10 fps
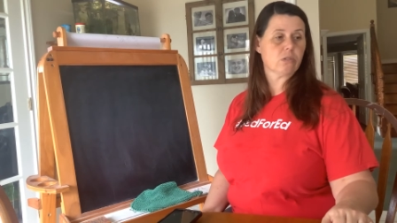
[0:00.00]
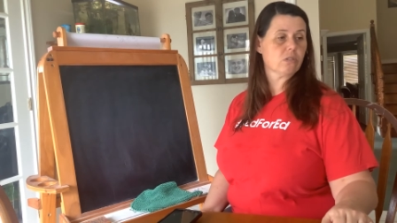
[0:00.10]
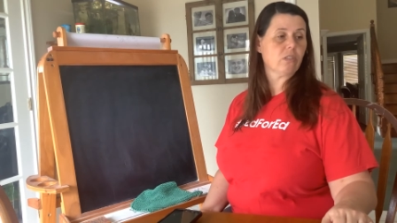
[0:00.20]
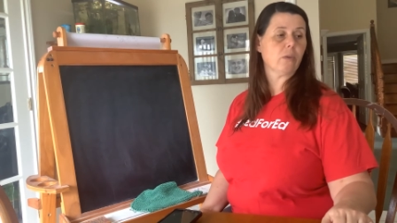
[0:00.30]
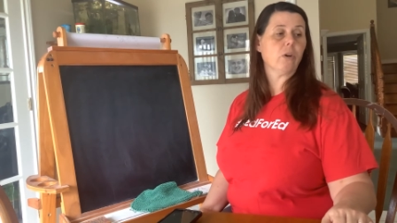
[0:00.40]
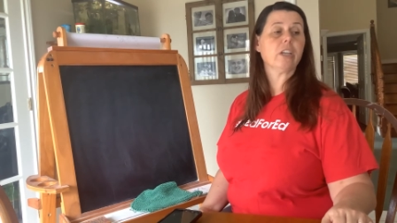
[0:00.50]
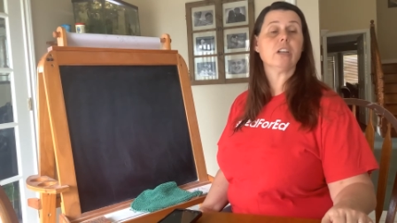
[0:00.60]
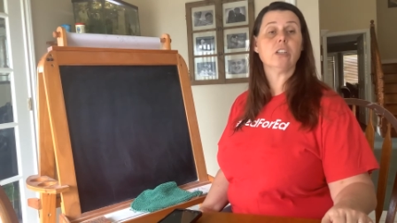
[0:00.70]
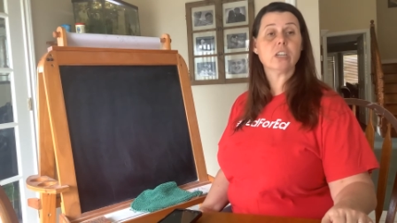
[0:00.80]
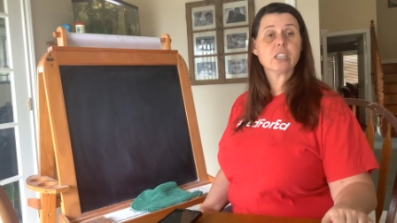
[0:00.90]
So they want you to
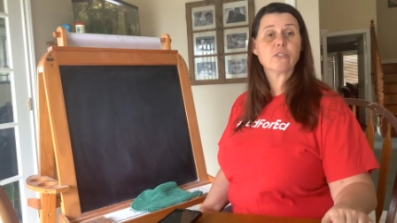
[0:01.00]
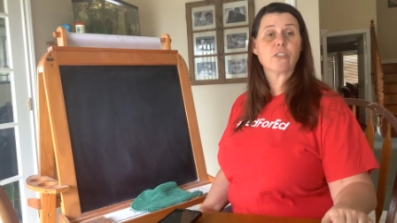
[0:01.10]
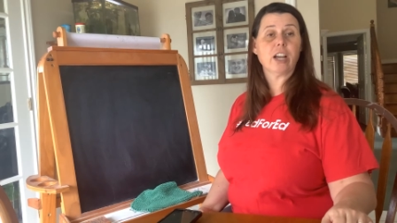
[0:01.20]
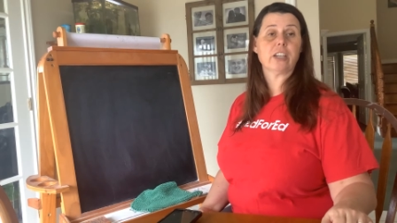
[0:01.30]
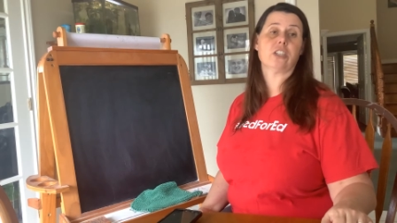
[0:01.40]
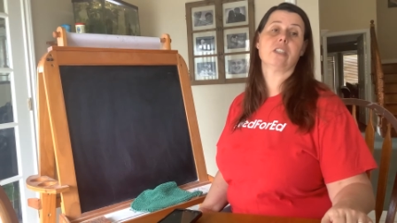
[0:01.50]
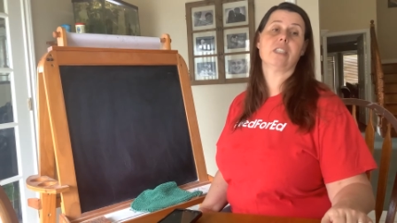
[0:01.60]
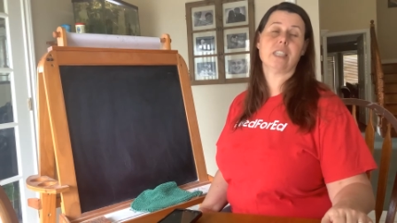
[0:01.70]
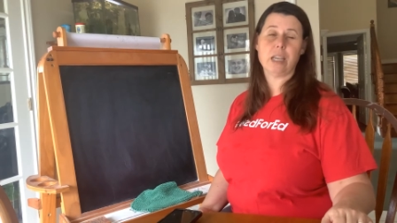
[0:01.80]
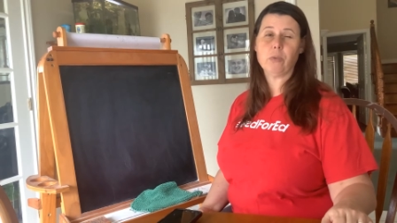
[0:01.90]
look at the fraction,
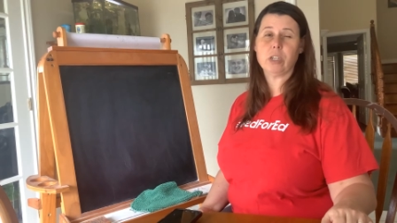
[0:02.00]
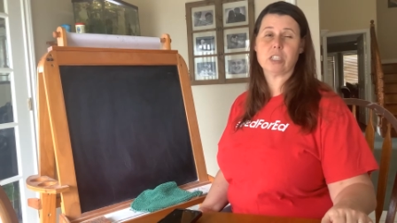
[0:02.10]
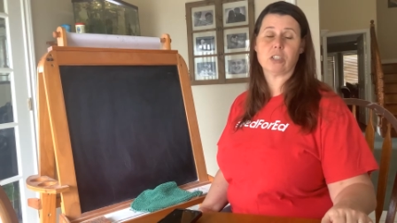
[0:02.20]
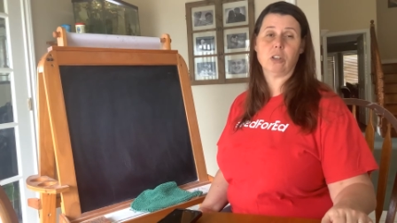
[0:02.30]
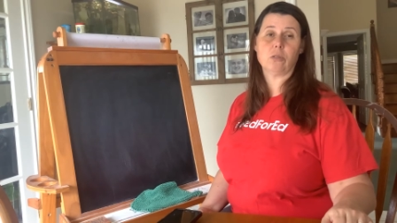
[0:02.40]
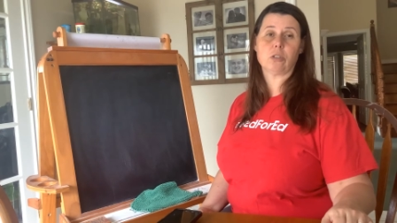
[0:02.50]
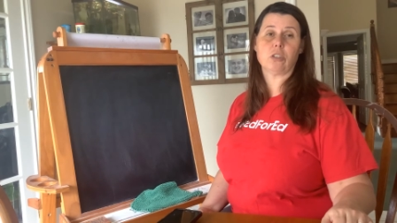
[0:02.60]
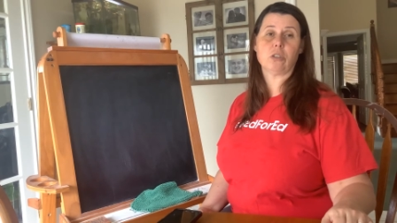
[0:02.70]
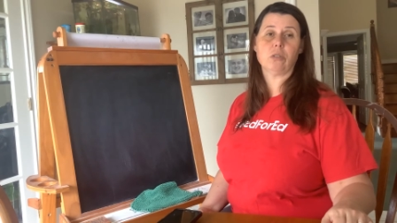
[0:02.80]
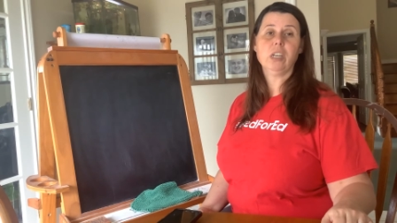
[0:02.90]
say what it's close to,